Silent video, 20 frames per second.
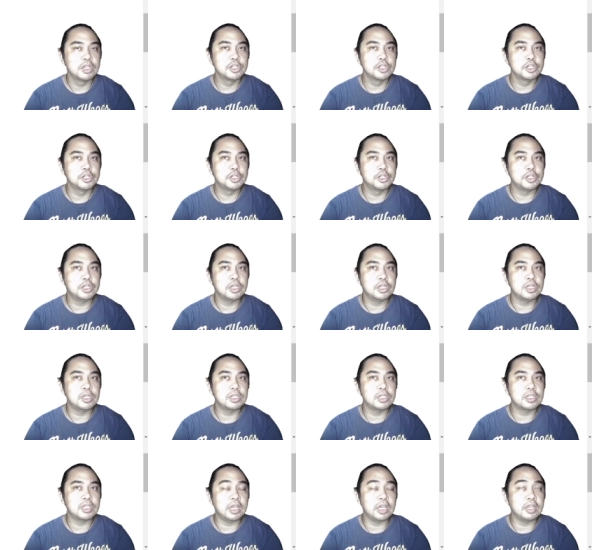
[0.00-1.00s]

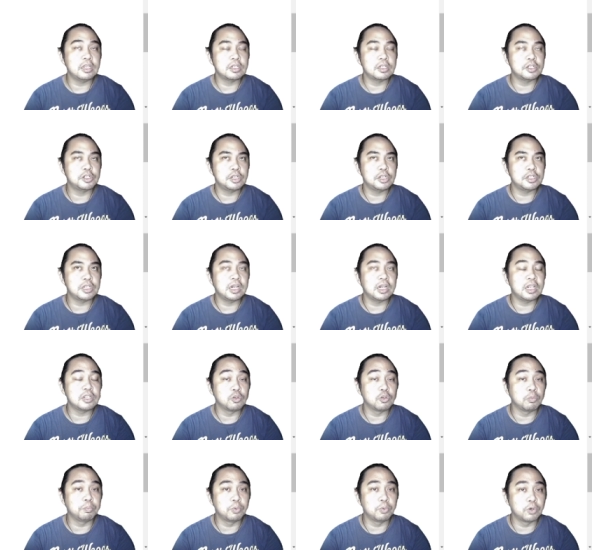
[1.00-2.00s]
She's a, she's in a
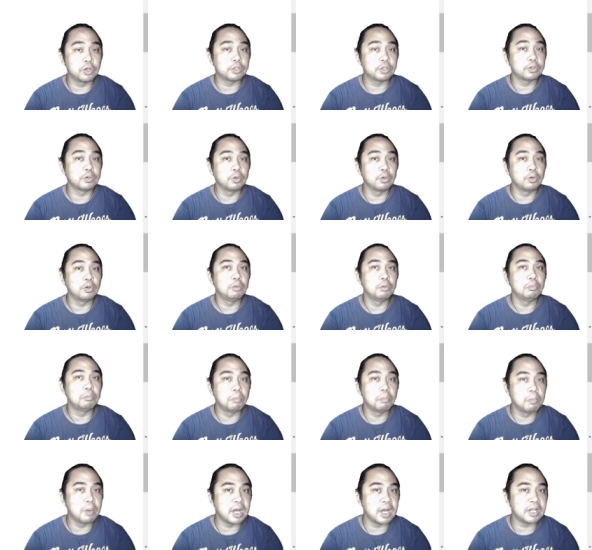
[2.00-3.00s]
support role,
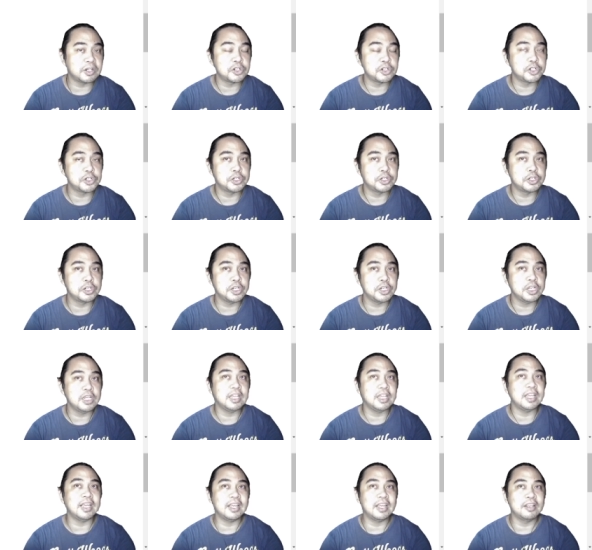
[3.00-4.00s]
but
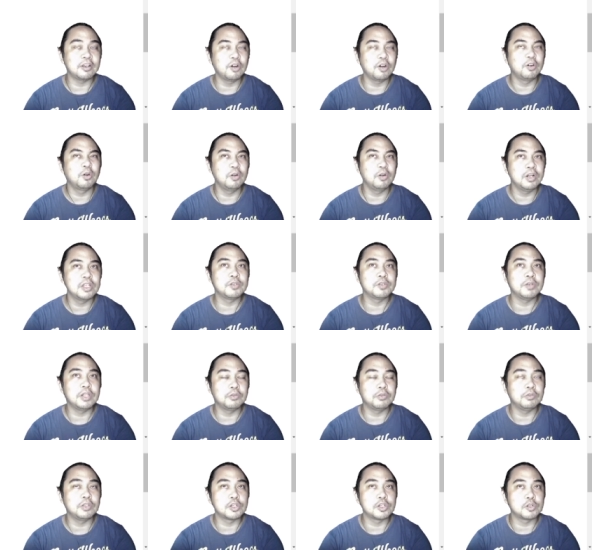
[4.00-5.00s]
she her role is really
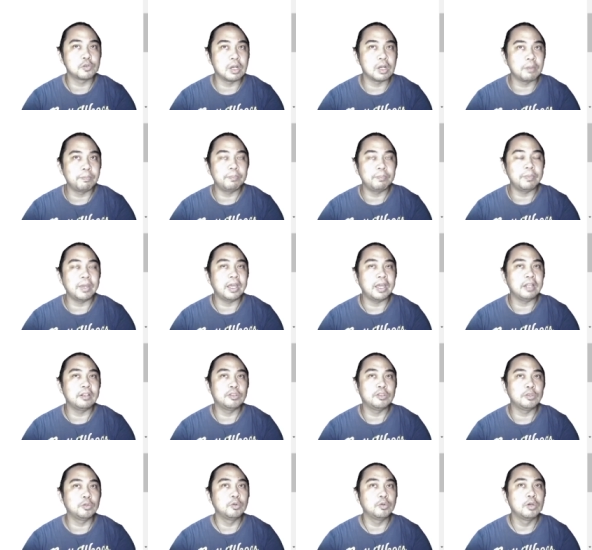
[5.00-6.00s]
to disrupt and
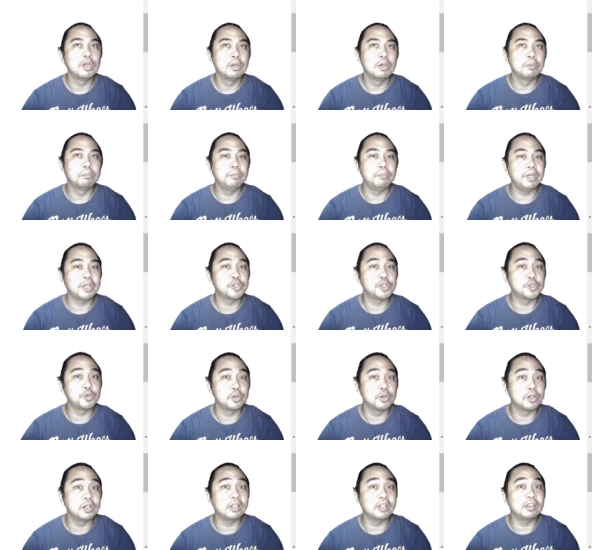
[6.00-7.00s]
to make
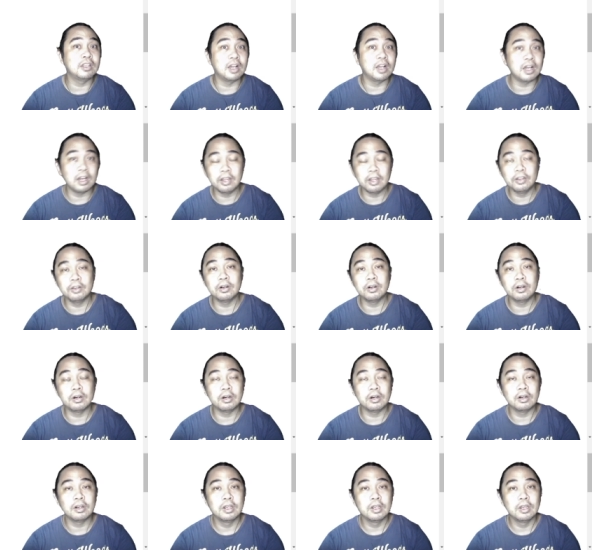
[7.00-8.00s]
sure that the
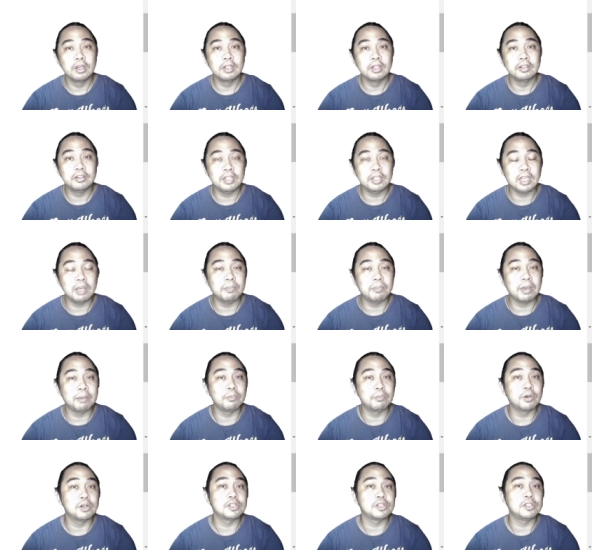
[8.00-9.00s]
other team
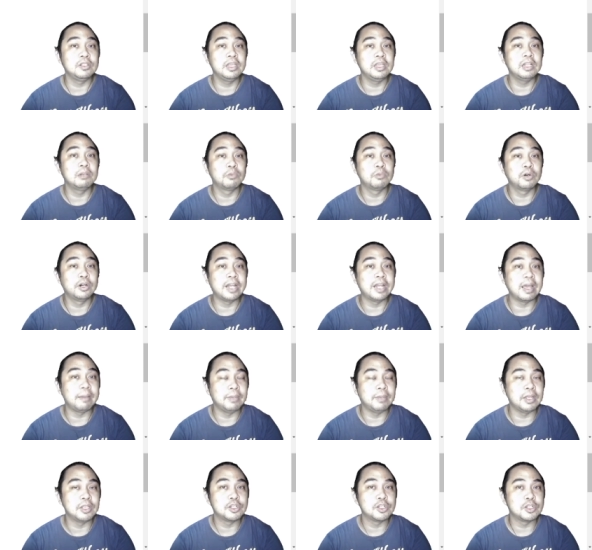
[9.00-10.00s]
members deal more
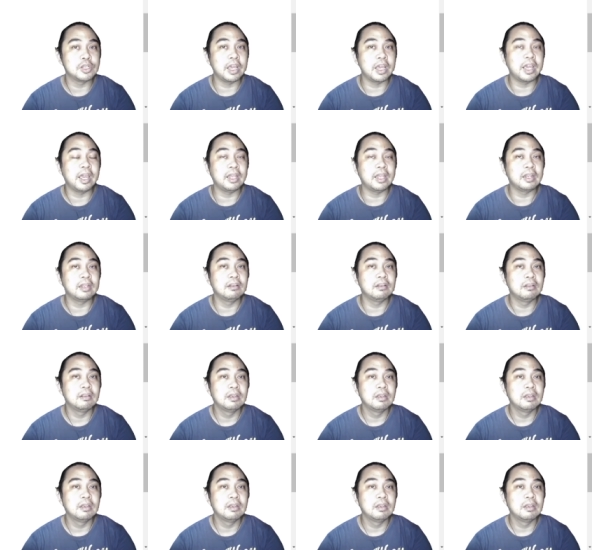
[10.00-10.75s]
damage and